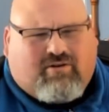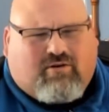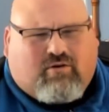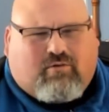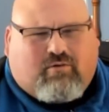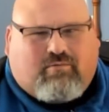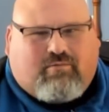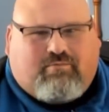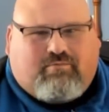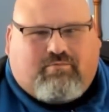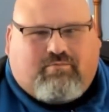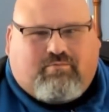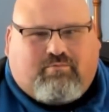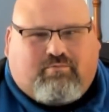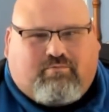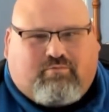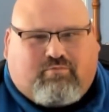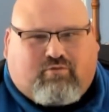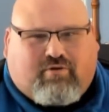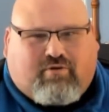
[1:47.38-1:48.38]
Lionel Messi
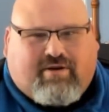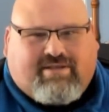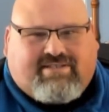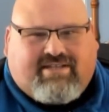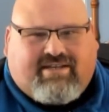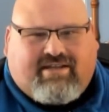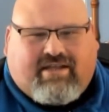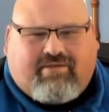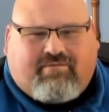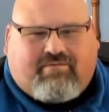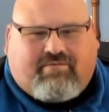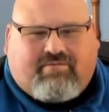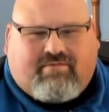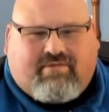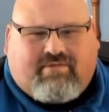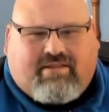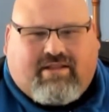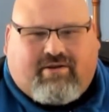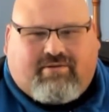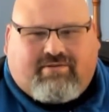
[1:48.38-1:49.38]
takes it on
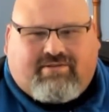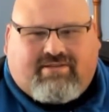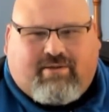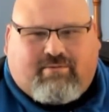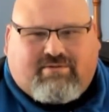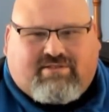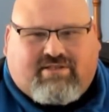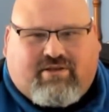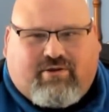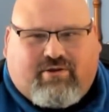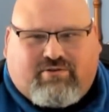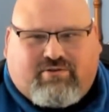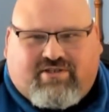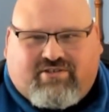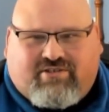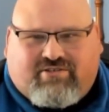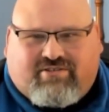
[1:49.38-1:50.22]
himself this time, and